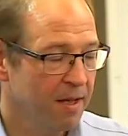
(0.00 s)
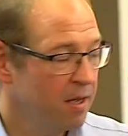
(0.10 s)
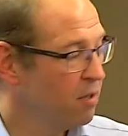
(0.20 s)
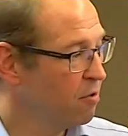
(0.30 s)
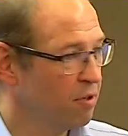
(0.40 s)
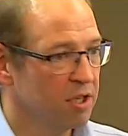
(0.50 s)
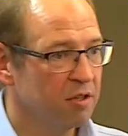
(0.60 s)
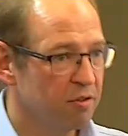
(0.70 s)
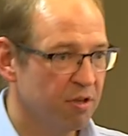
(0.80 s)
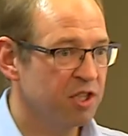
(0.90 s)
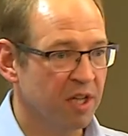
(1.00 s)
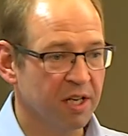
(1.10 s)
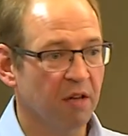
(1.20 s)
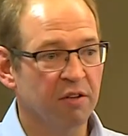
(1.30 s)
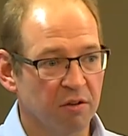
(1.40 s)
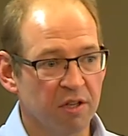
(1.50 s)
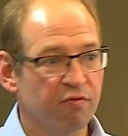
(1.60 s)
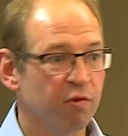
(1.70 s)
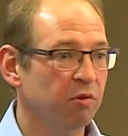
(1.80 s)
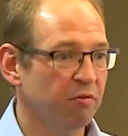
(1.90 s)
the, re the reason they don't do it is
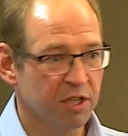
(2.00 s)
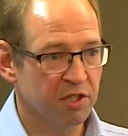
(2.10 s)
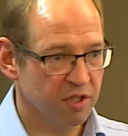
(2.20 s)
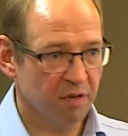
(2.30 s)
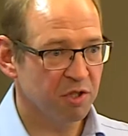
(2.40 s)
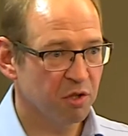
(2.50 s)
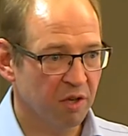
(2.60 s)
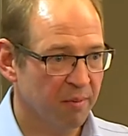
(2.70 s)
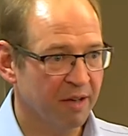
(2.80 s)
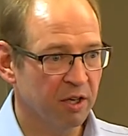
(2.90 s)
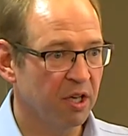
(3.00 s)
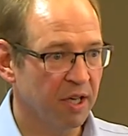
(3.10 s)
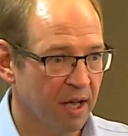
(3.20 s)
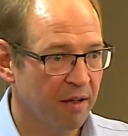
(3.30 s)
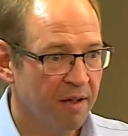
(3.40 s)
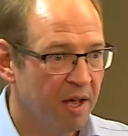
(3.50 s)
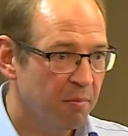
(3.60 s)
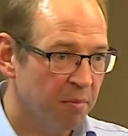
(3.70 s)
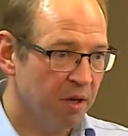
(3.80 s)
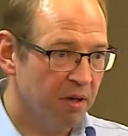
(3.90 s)
for all the reasons I was talking about earlier,
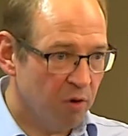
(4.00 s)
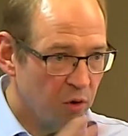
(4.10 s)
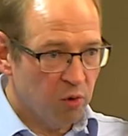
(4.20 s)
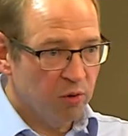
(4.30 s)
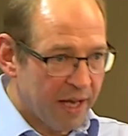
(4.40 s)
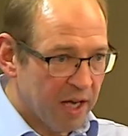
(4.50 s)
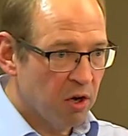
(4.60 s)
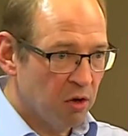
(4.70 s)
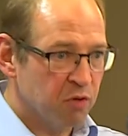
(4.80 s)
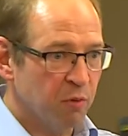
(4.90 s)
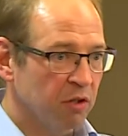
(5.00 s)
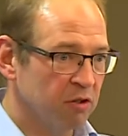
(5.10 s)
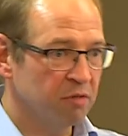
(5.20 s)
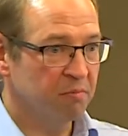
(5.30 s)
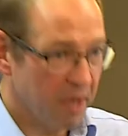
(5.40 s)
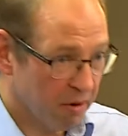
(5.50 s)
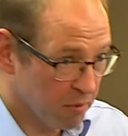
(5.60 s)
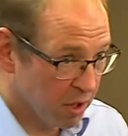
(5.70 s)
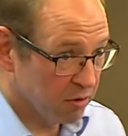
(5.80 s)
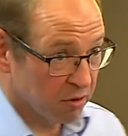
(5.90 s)
but all their cost models, and bear in
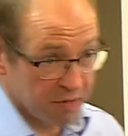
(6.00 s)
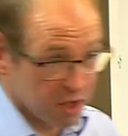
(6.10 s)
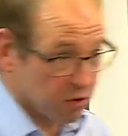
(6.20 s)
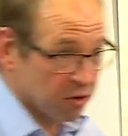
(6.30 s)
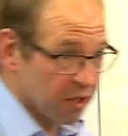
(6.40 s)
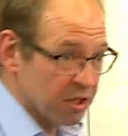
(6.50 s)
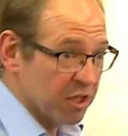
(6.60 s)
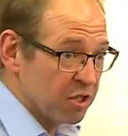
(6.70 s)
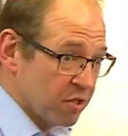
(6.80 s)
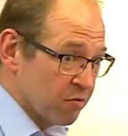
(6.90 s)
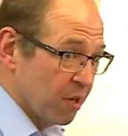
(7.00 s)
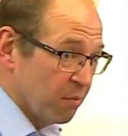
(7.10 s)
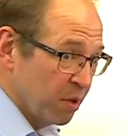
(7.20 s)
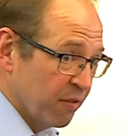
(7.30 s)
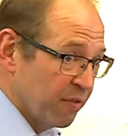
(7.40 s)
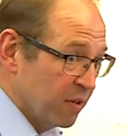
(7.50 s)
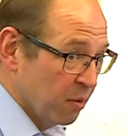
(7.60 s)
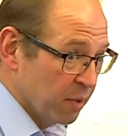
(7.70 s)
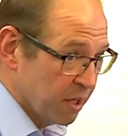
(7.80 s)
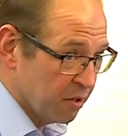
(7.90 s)
mind all of these organisations are run
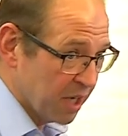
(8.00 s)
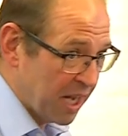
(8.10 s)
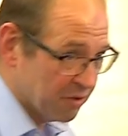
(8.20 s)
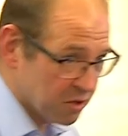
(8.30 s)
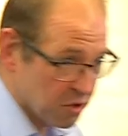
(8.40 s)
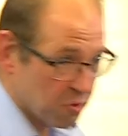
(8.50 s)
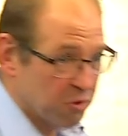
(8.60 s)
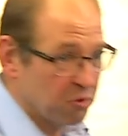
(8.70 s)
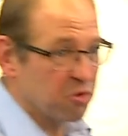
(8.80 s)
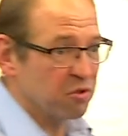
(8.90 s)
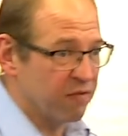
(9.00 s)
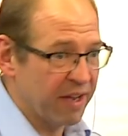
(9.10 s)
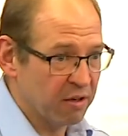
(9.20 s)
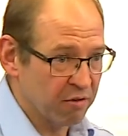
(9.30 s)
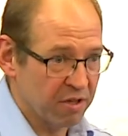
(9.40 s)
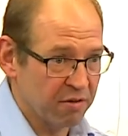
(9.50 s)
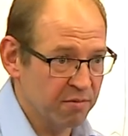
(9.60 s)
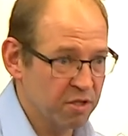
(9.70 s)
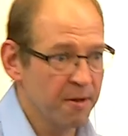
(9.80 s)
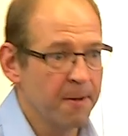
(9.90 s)
phenomenally good accountants with all sorts of
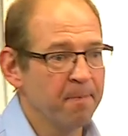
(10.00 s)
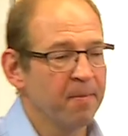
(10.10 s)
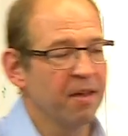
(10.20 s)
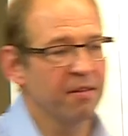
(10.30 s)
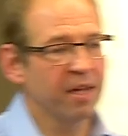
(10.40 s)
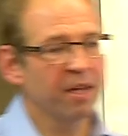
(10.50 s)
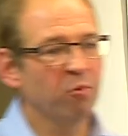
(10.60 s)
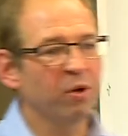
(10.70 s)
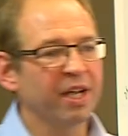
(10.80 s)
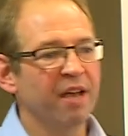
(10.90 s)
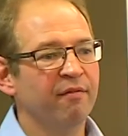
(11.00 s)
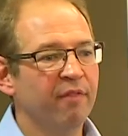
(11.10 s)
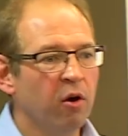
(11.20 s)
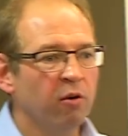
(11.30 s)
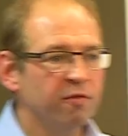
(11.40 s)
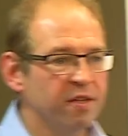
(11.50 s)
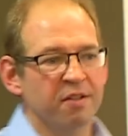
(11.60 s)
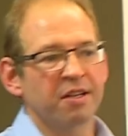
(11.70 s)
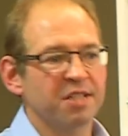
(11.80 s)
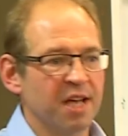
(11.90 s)
algorithms, they don't want to get involved in
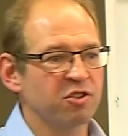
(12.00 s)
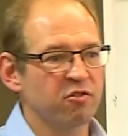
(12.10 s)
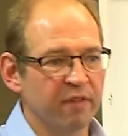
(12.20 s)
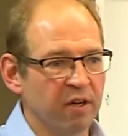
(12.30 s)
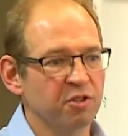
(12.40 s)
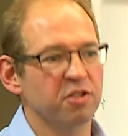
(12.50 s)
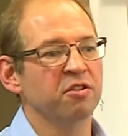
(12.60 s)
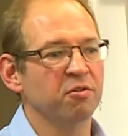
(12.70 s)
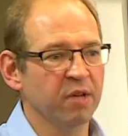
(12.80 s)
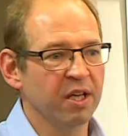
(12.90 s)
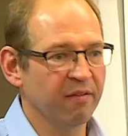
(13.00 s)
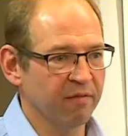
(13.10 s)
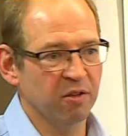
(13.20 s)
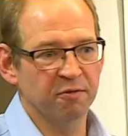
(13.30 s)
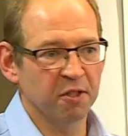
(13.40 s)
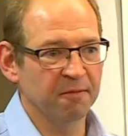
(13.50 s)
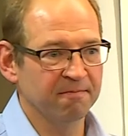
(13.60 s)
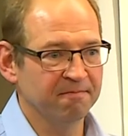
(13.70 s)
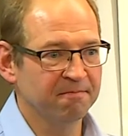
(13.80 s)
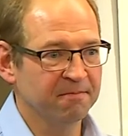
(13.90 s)
the catastrophe losses that we get involved in.
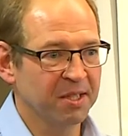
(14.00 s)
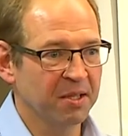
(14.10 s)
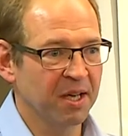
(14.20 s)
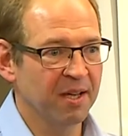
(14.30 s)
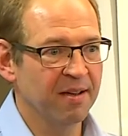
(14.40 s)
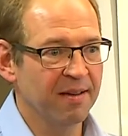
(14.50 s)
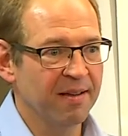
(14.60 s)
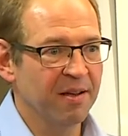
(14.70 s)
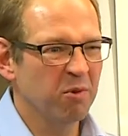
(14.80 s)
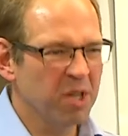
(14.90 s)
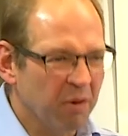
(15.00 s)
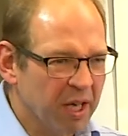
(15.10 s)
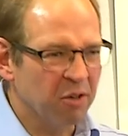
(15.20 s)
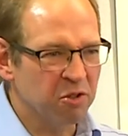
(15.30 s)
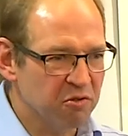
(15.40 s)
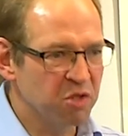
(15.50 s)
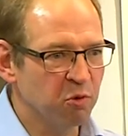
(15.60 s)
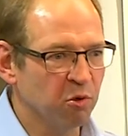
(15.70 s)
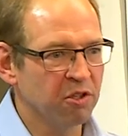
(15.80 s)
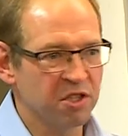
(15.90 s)
Okay? We don't get lots of
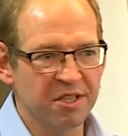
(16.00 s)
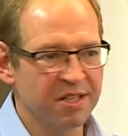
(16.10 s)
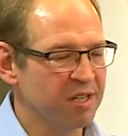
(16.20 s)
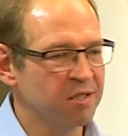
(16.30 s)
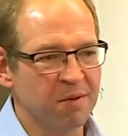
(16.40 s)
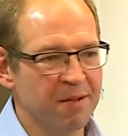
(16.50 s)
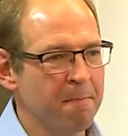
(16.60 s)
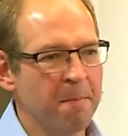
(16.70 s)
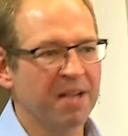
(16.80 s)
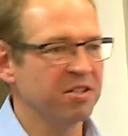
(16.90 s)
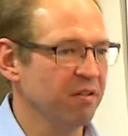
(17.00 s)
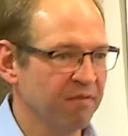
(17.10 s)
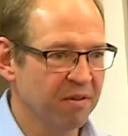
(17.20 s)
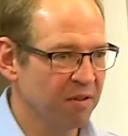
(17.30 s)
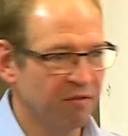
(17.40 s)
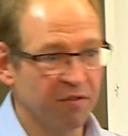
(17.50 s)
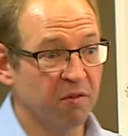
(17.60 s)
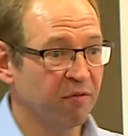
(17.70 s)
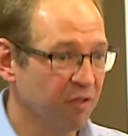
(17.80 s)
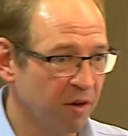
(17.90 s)
small losses, they tend to be massive and few
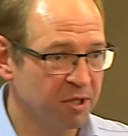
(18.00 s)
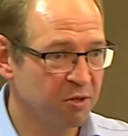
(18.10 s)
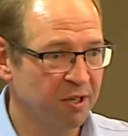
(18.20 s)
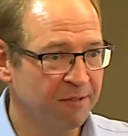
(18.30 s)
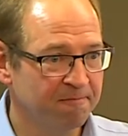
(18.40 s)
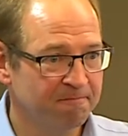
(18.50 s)
and far between.